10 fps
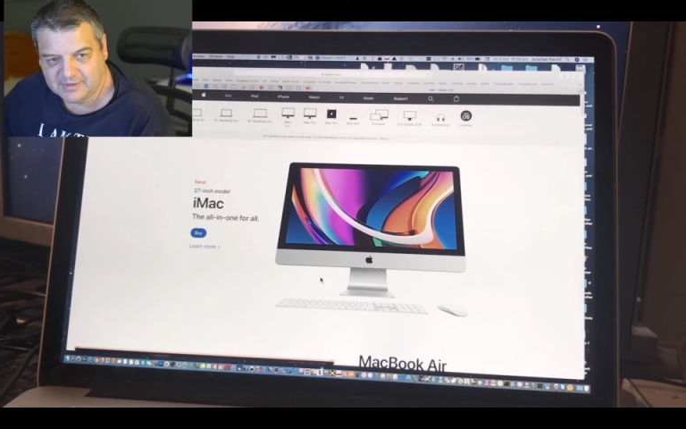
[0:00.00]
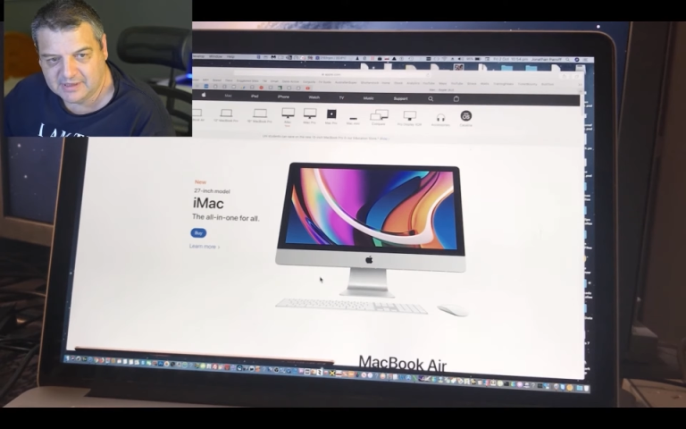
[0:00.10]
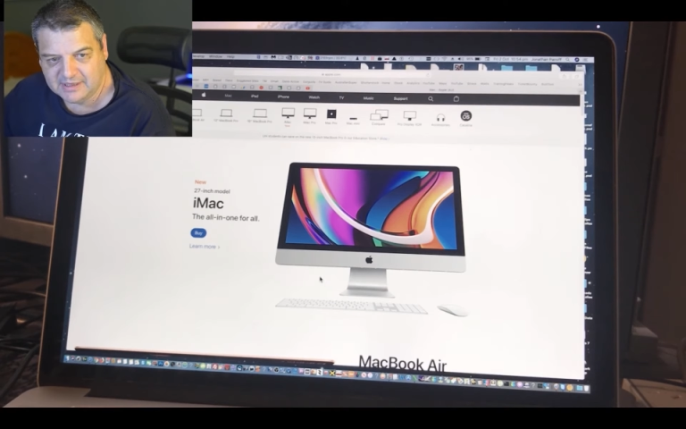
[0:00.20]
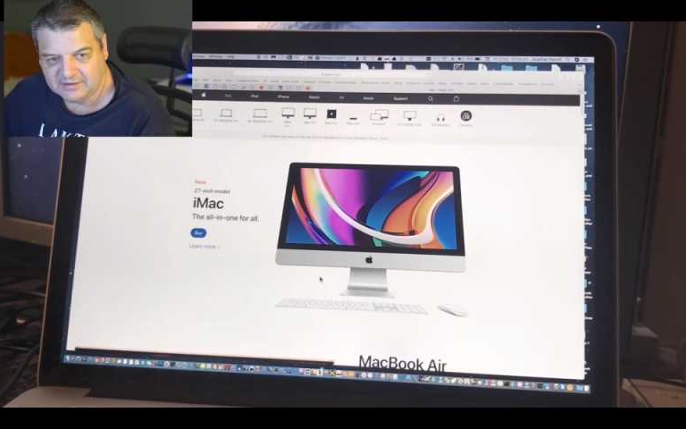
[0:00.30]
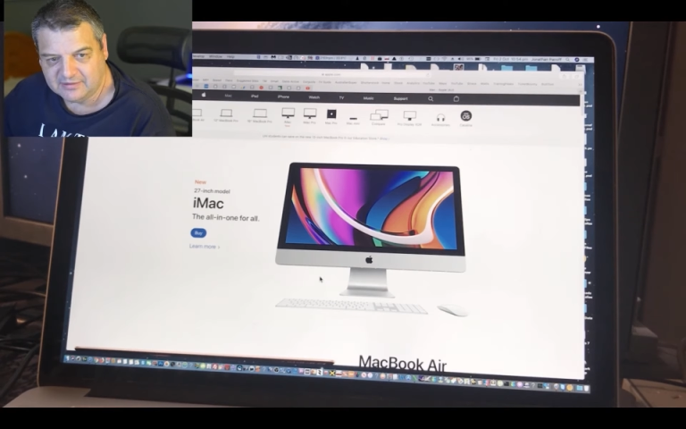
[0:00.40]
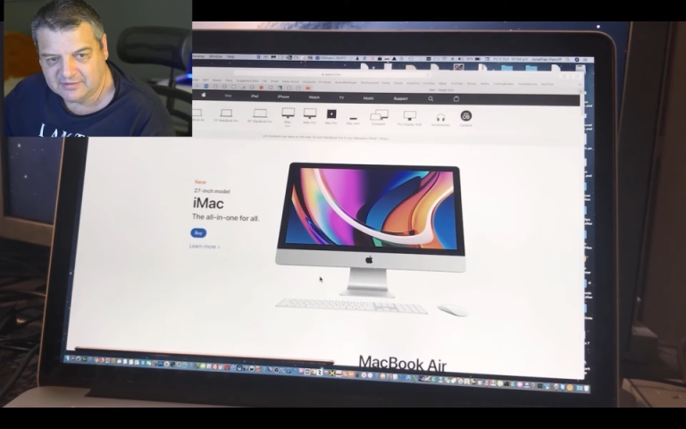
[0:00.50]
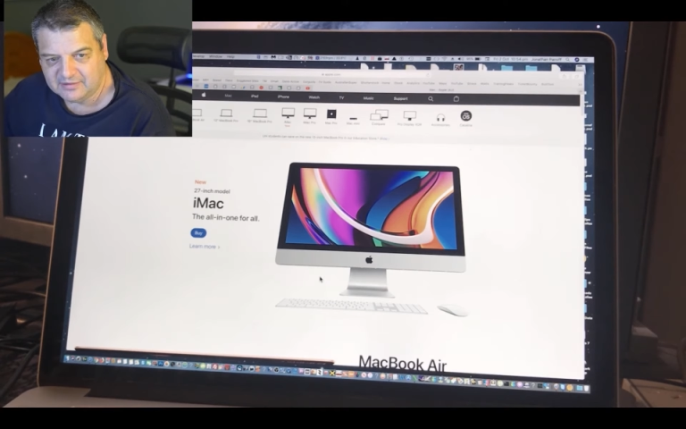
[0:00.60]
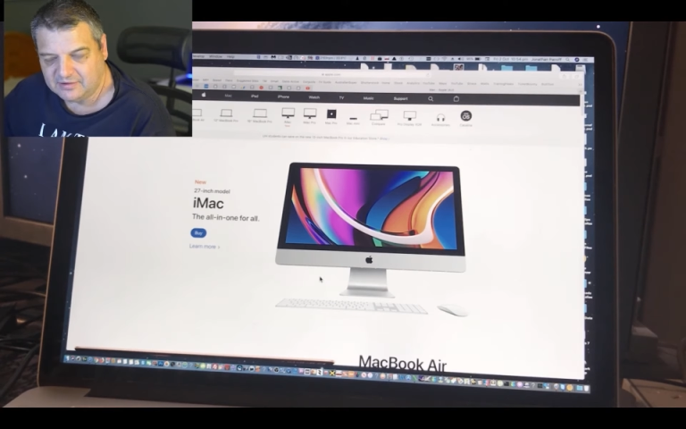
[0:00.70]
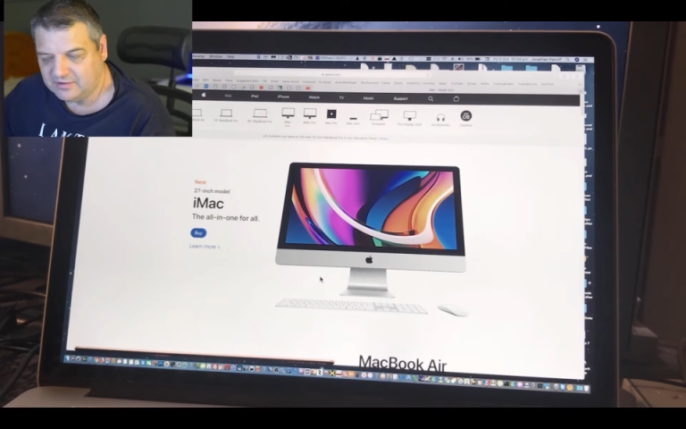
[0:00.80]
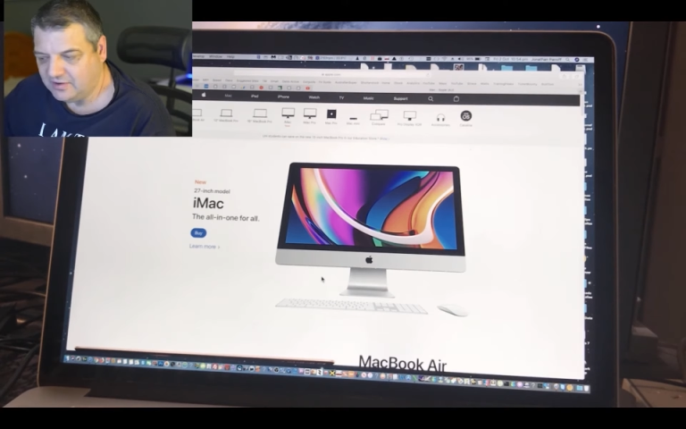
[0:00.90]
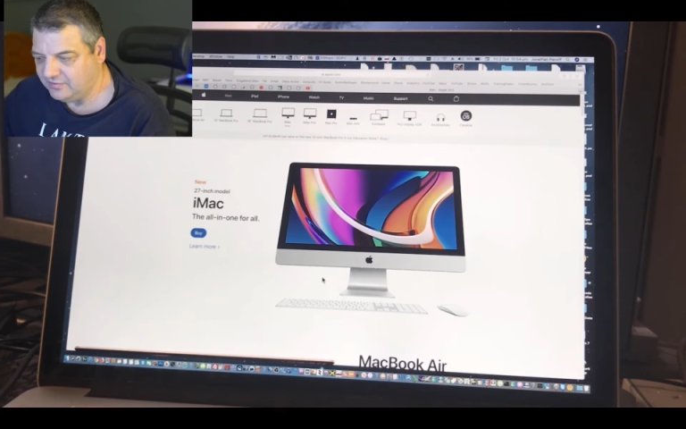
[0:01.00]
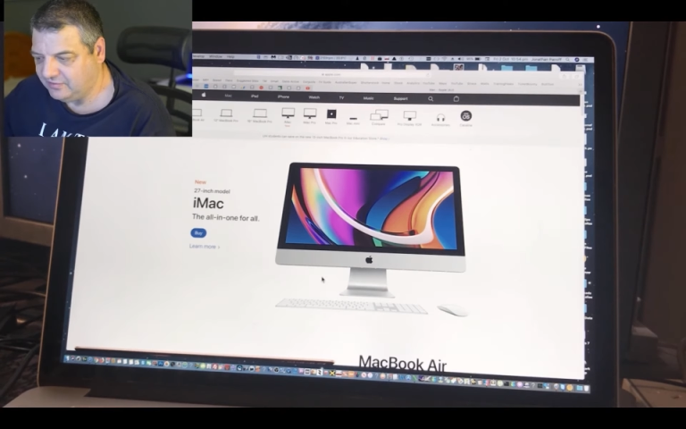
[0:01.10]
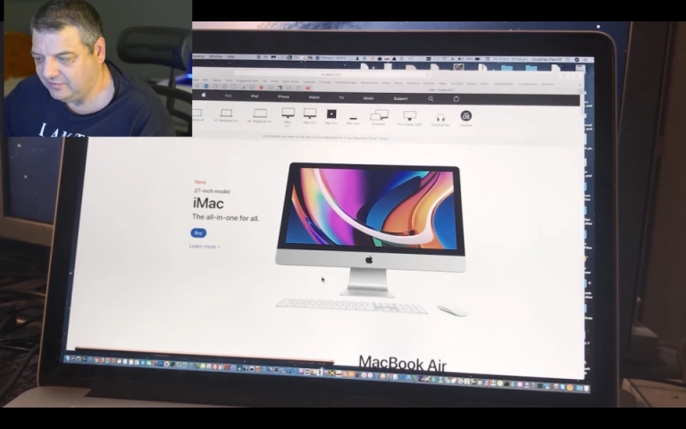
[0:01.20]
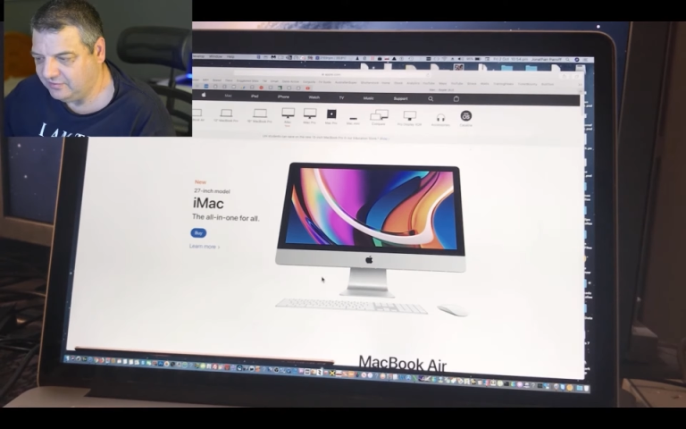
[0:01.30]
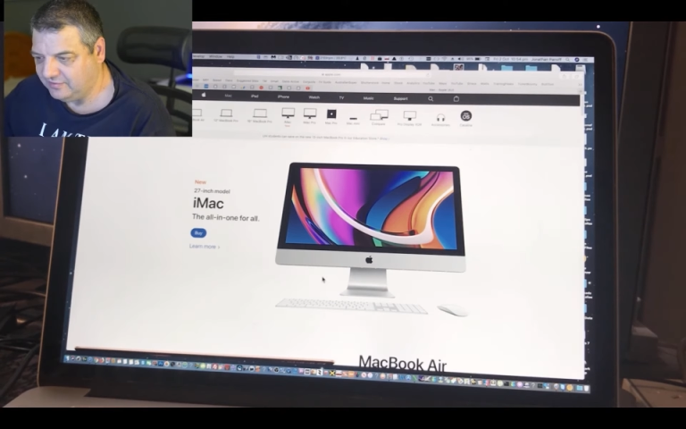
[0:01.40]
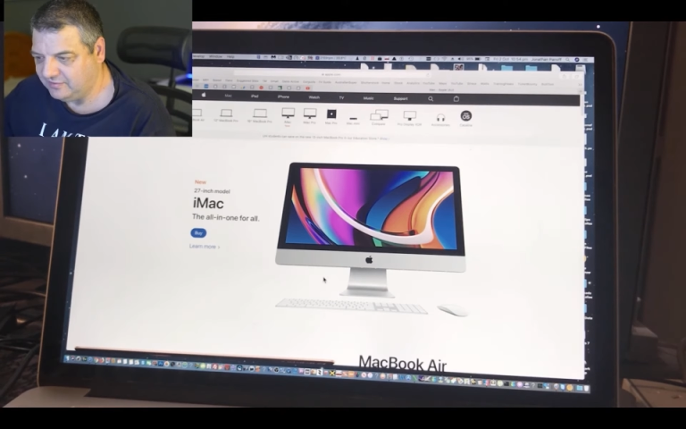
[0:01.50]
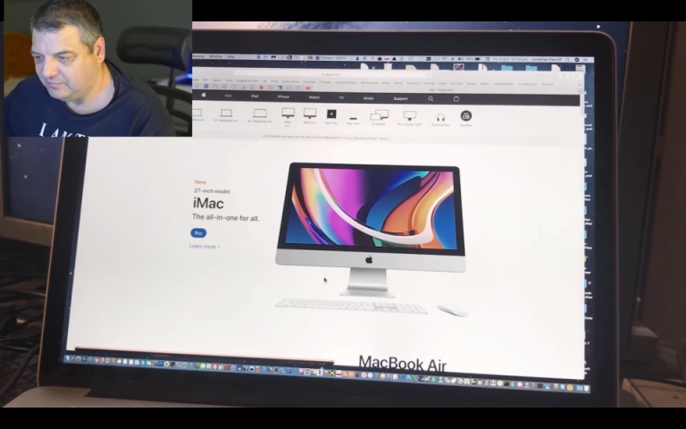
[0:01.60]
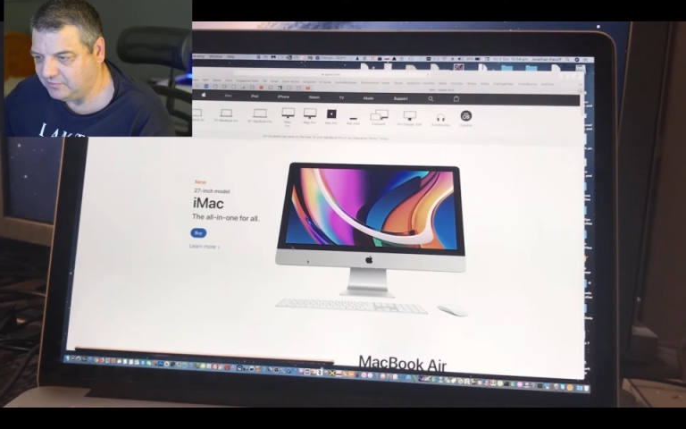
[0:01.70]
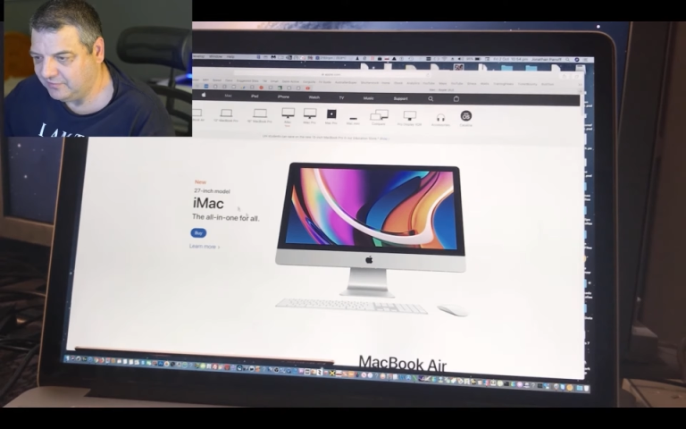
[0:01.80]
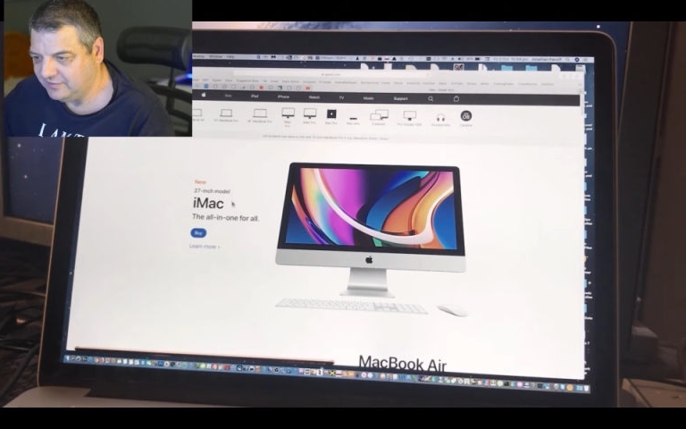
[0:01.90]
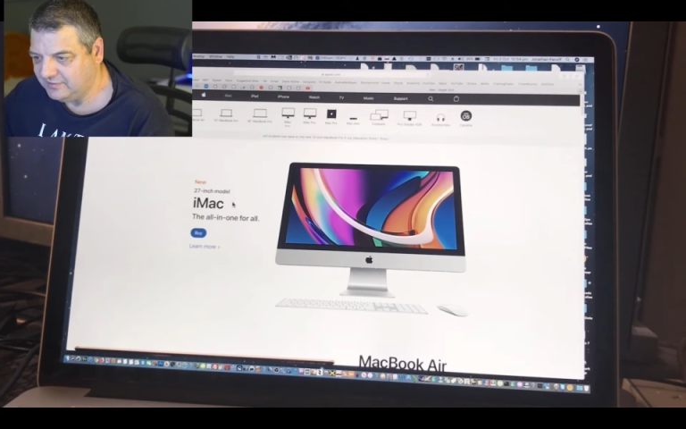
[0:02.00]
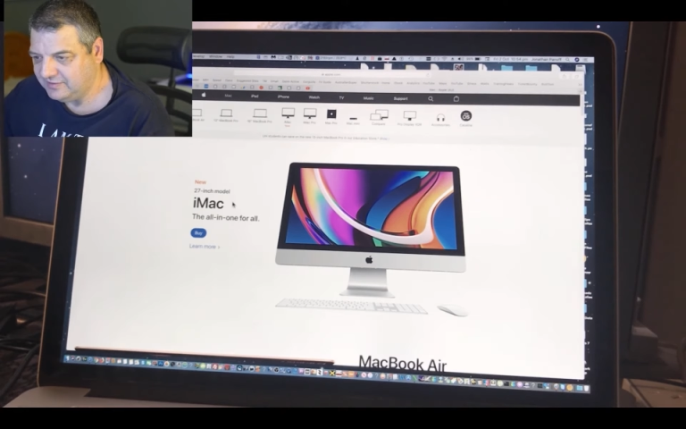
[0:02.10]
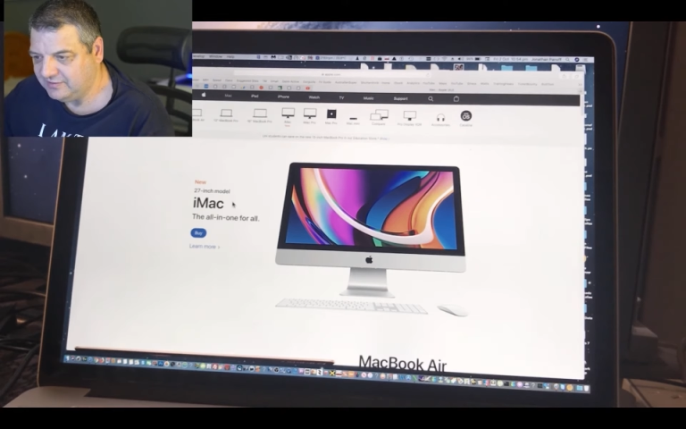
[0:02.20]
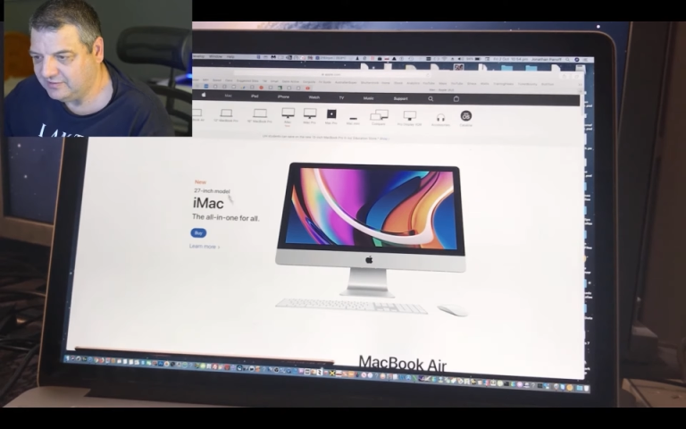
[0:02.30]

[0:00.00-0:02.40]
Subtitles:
is go to System Preferences.